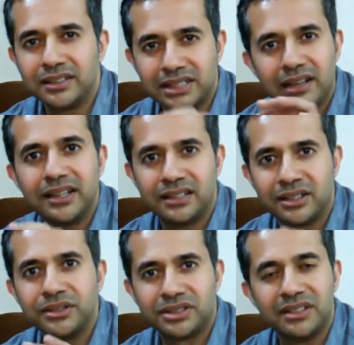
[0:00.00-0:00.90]
slight
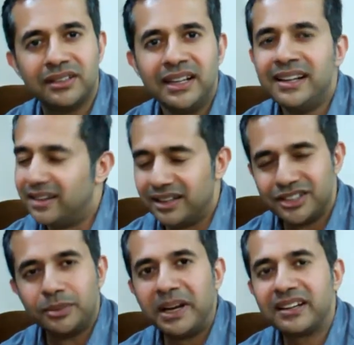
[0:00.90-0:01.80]
toasted
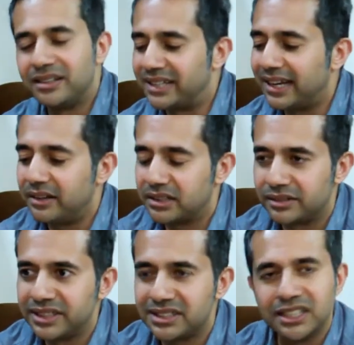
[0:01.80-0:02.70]
tobacco
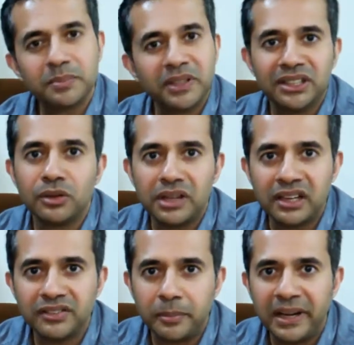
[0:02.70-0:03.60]
characteristics, but they're not
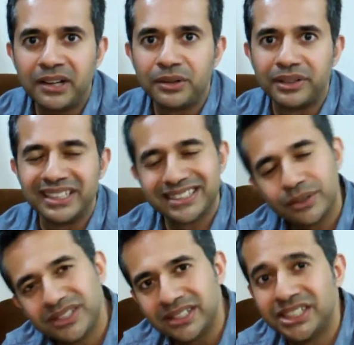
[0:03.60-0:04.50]
overpowering,
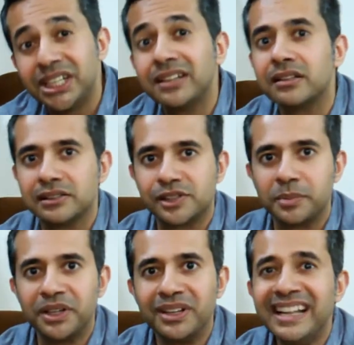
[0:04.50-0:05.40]
so it's a gentle
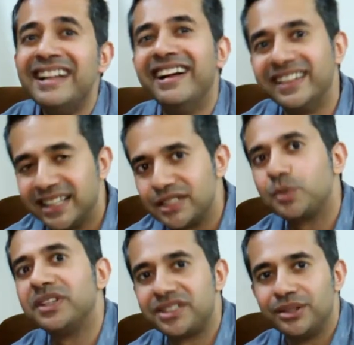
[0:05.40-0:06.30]
smoke, and that's
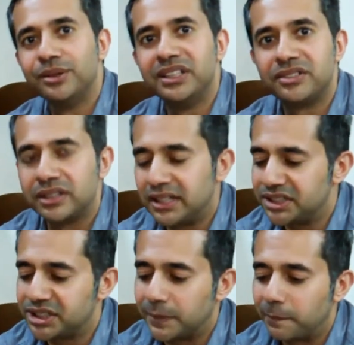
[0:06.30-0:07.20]
why it's a good
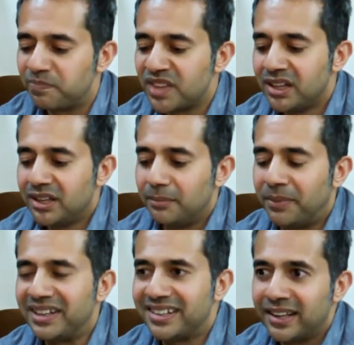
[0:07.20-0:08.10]
introduction.
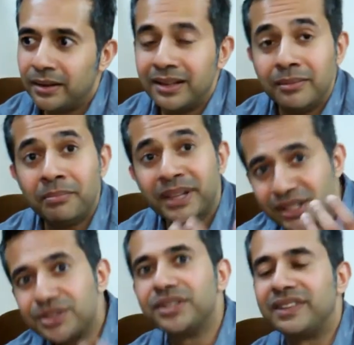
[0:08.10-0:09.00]
But
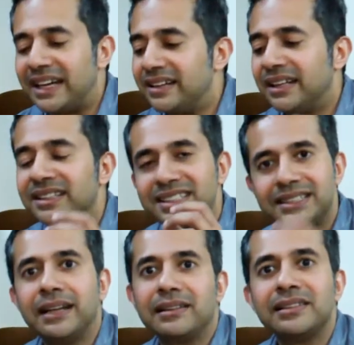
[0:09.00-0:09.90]
because of that, and the
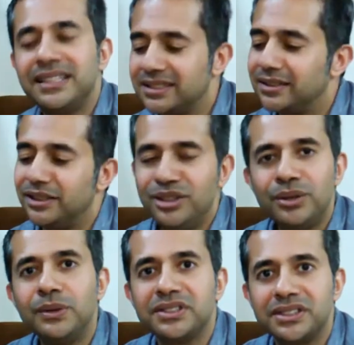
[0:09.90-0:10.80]
subtleties and the
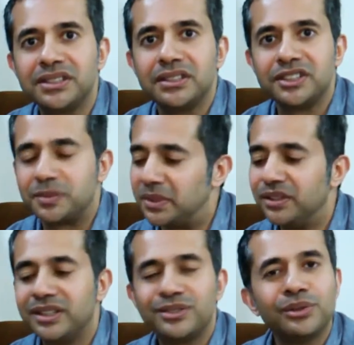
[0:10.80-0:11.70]
nuances in the
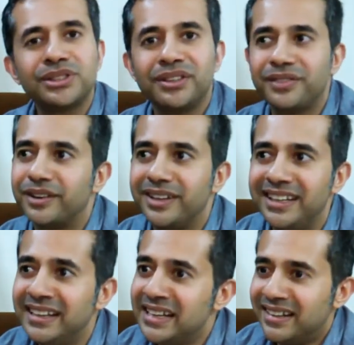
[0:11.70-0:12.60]
smoke, it's also
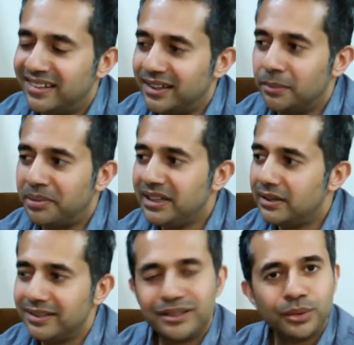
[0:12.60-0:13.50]
very
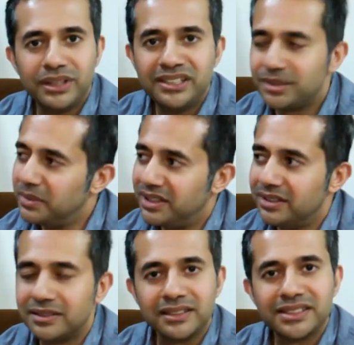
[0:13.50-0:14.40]
appealing to an
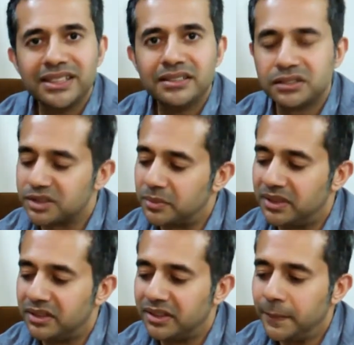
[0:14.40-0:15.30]
intermediate and a seasoned
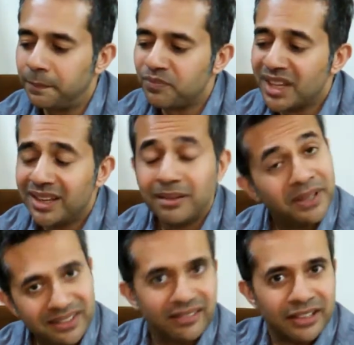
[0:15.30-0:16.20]
smoker,
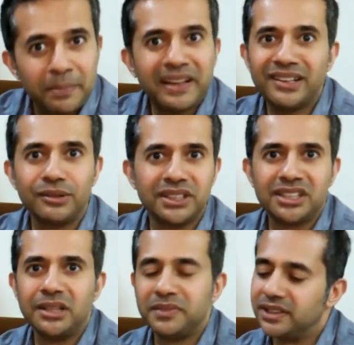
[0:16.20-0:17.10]
but depending on
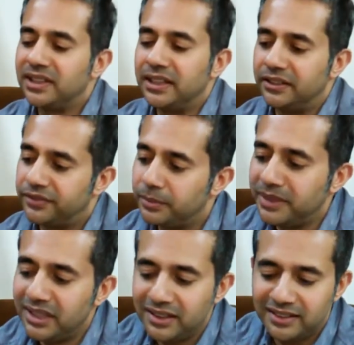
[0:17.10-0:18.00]
the time of the day. For
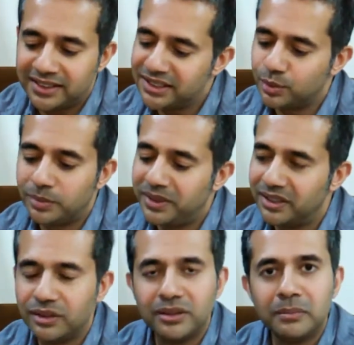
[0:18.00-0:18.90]
me, this would
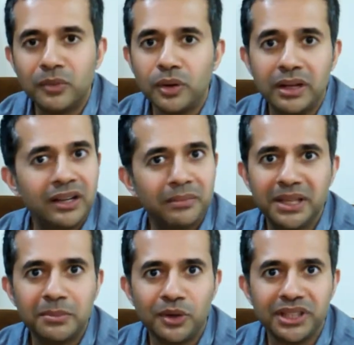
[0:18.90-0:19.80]
be a good
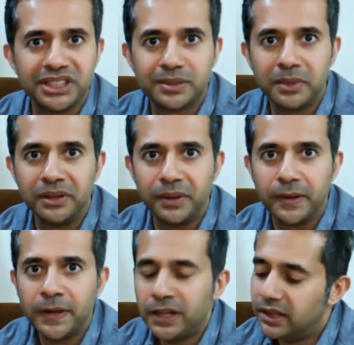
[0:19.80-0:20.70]
mid-morning smoke.
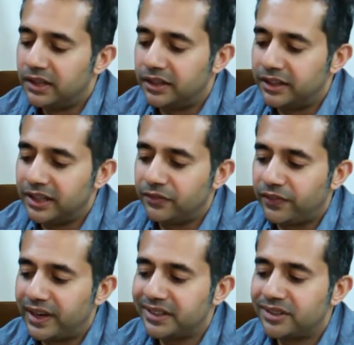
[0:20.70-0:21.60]
In
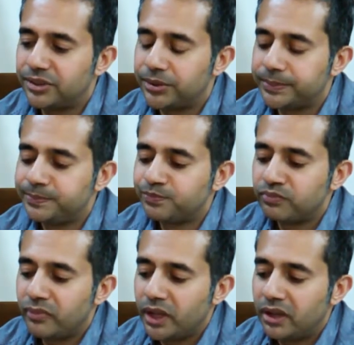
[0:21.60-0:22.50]
fact,
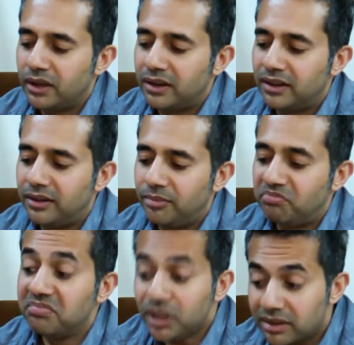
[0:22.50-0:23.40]

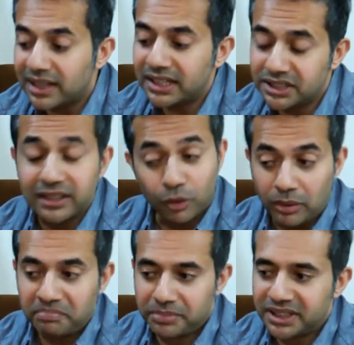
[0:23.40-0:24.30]
you could actually,
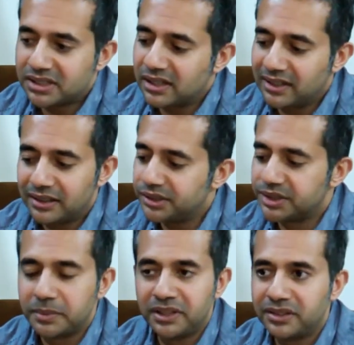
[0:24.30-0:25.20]
or personally, I could
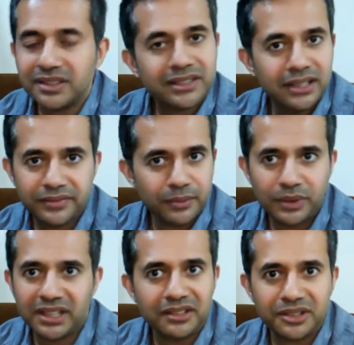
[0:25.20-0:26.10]
smoke this even
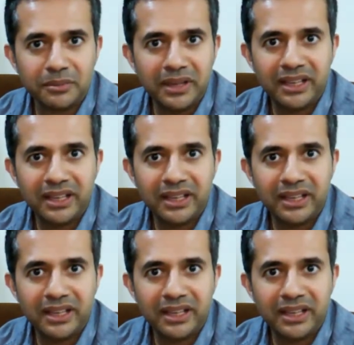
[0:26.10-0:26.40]
without a